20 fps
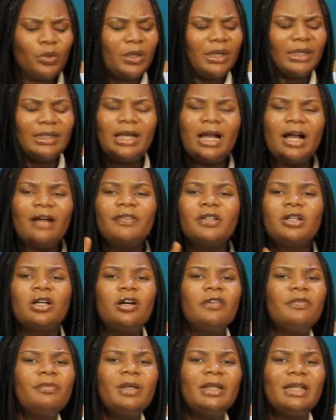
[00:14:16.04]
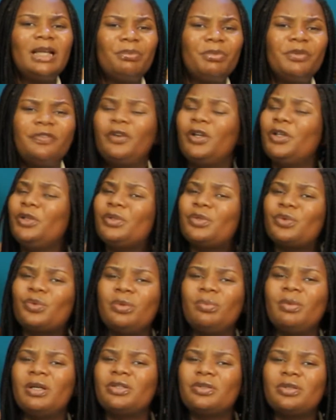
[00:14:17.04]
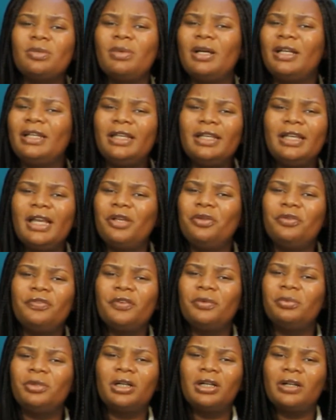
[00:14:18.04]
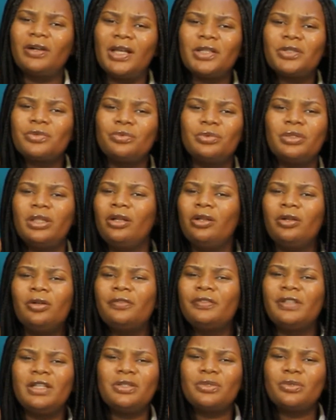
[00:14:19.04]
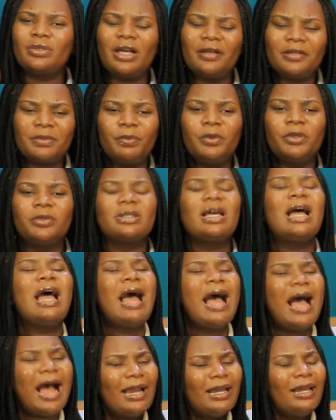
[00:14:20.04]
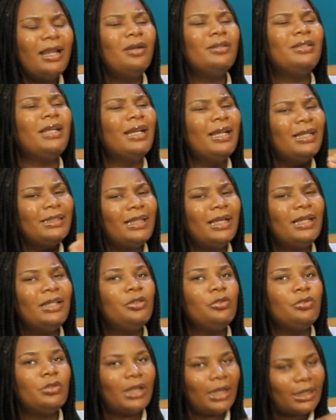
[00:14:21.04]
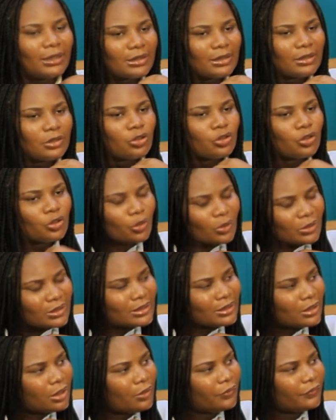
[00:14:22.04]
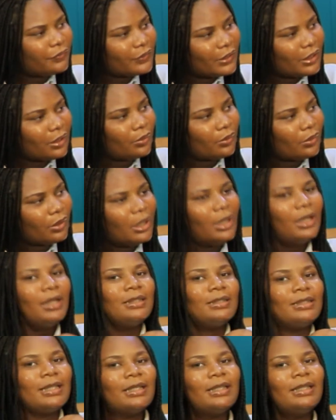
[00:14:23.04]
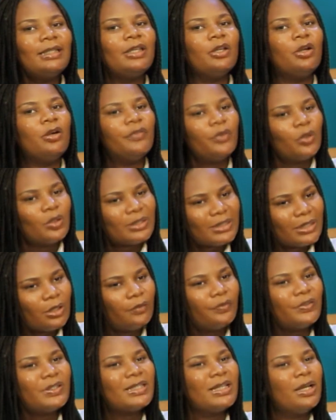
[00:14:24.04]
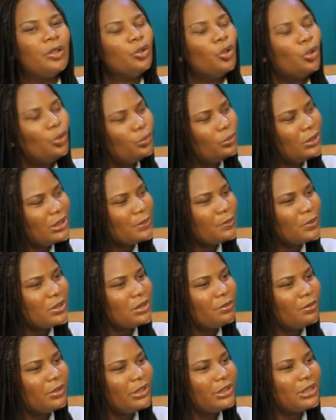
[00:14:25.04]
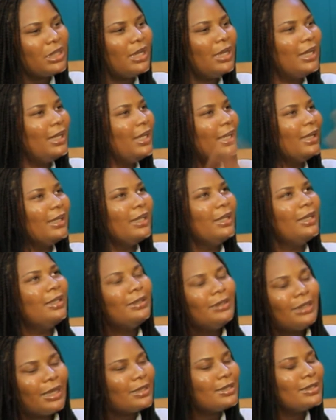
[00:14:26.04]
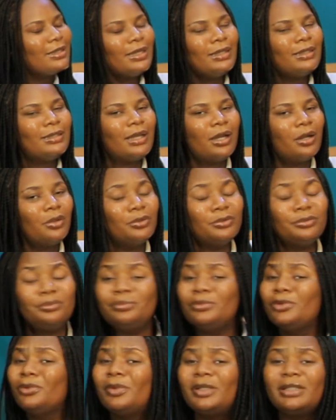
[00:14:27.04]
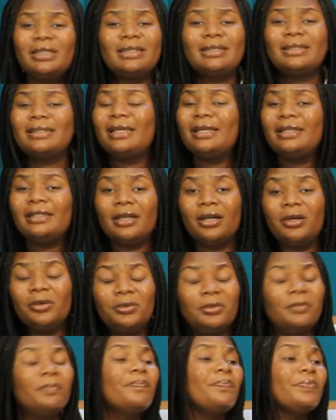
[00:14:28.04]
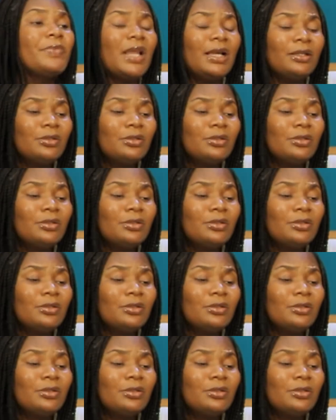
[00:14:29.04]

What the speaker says: already have a government that before you scream and they hear you from the grassroots, a lot of things would have spoiled. And now they're not telling you that yourself now, taking care of yourself is now your own responsibility. And you're like, they are saying their own. Nobody's saying their own. I